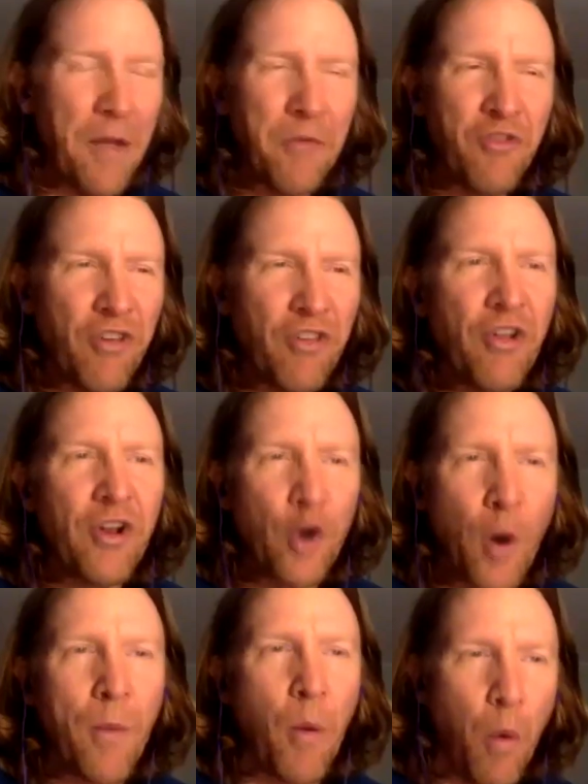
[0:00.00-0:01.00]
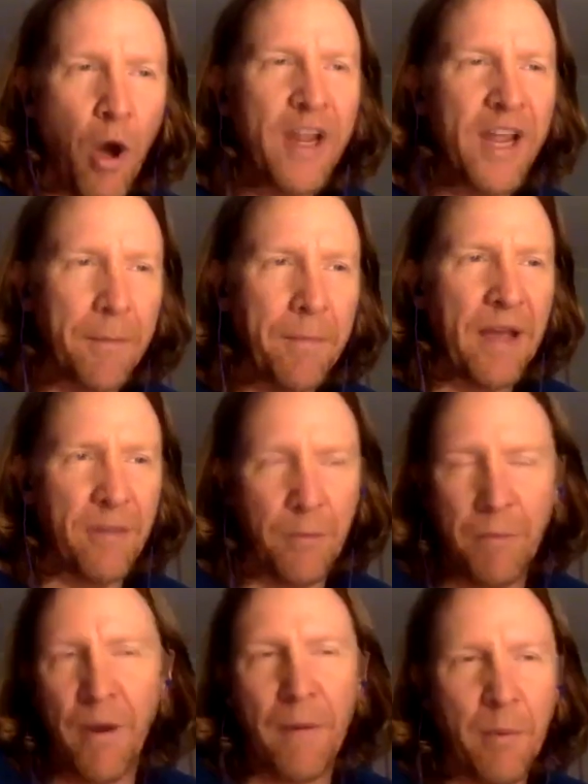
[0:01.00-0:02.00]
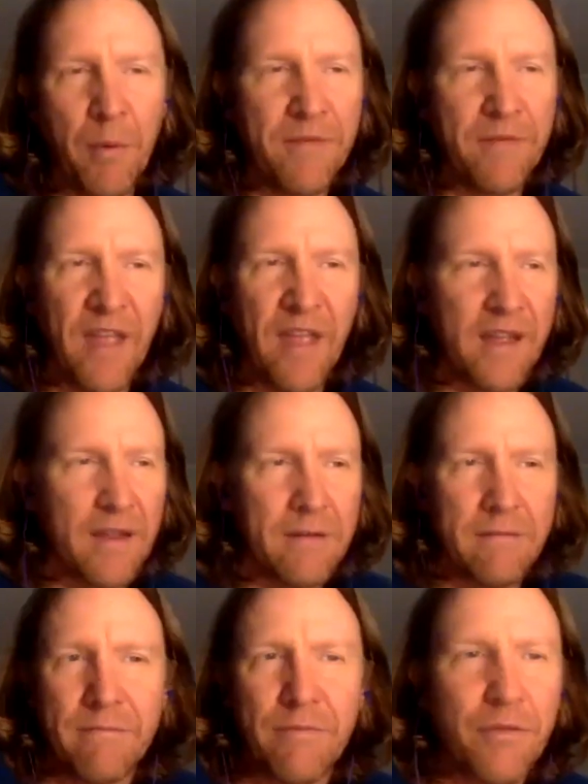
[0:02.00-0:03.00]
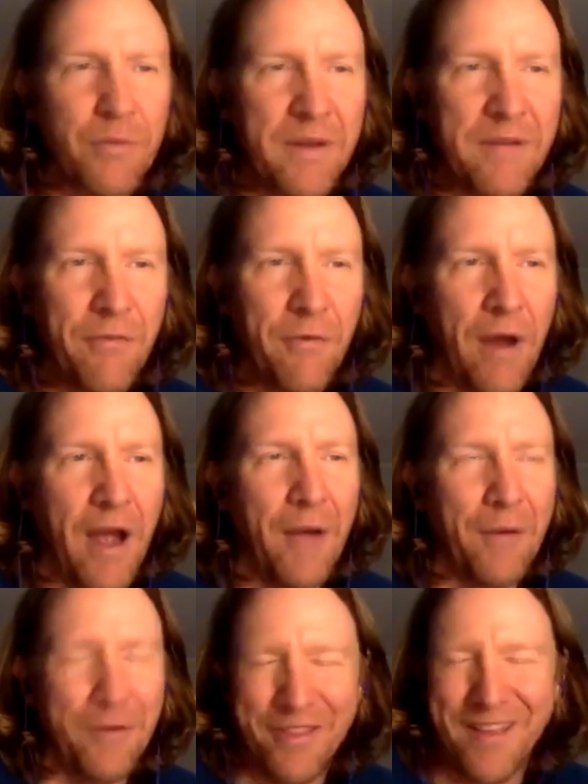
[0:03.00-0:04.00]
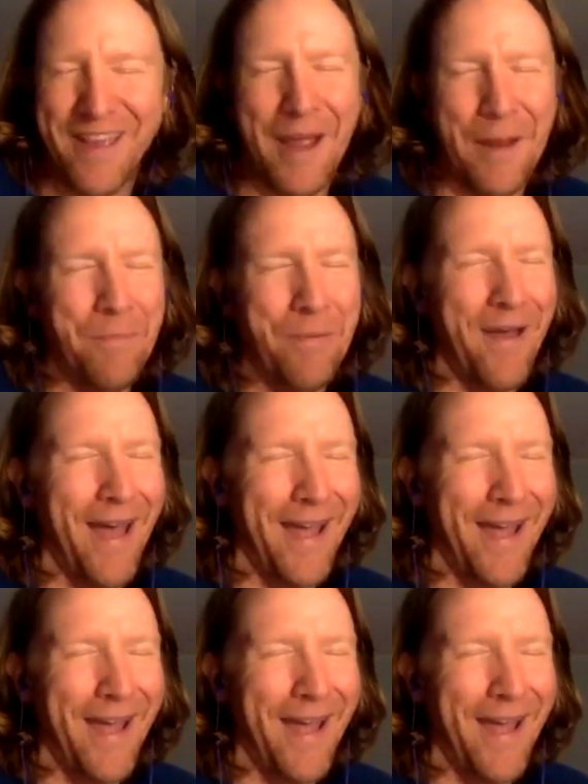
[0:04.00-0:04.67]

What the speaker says: just on a normal walking pace, it probably would have taken 3-4 hours to get back.